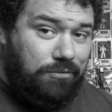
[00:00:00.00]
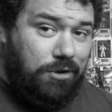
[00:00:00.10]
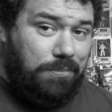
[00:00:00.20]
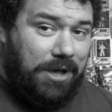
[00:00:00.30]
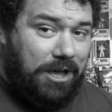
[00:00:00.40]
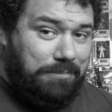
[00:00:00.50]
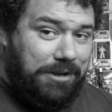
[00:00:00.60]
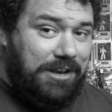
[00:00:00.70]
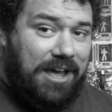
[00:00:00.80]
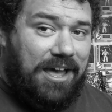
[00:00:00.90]
a robot,
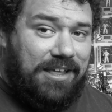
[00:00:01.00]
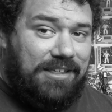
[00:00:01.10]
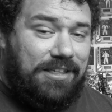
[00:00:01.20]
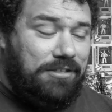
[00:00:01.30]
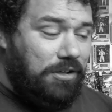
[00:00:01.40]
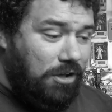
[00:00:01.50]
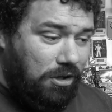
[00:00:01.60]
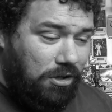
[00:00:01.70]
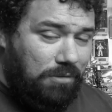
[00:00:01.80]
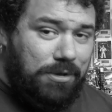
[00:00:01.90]
but not. He's
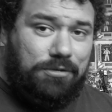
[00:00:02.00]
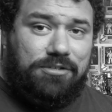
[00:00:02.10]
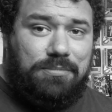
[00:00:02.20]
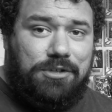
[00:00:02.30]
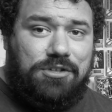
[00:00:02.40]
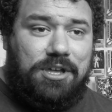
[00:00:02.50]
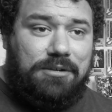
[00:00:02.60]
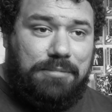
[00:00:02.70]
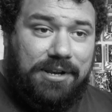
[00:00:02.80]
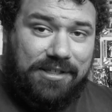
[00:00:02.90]
almost a
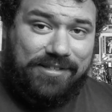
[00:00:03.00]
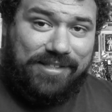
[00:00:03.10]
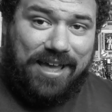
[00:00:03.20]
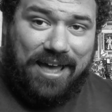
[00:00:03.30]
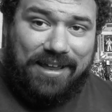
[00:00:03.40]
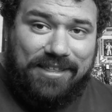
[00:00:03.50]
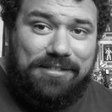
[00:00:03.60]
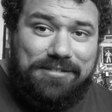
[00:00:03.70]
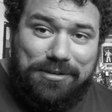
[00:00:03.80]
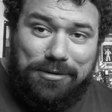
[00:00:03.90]
machine, but he's not.
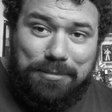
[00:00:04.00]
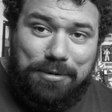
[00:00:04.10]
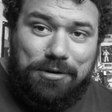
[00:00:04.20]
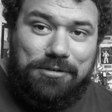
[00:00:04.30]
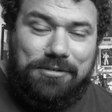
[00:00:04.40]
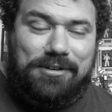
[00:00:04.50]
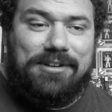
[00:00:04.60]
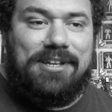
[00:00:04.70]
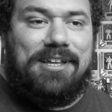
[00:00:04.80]
He's still a person.